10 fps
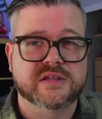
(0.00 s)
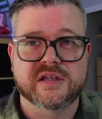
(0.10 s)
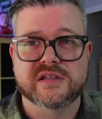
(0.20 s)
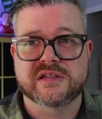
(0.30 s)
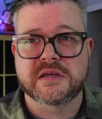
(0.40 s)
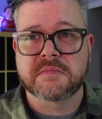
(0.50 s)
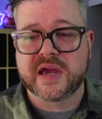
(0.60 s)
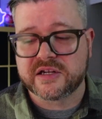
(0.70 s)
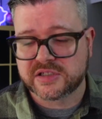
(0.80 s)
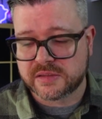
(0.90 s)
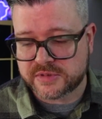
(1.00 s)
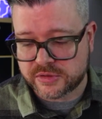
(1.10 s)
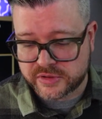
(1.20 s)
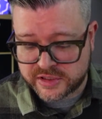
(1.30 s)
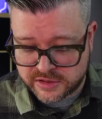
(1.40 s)
DC mashup
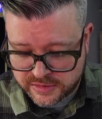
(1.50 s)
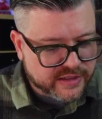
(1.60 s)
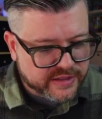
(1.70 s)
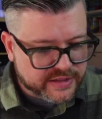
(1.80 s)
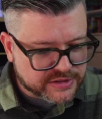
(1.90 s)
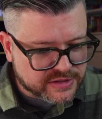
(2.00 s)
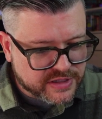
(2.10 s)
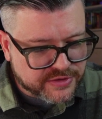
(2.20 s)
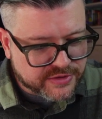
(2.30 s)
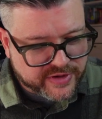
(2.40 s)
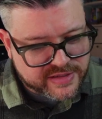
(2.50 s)
toys. Here's another great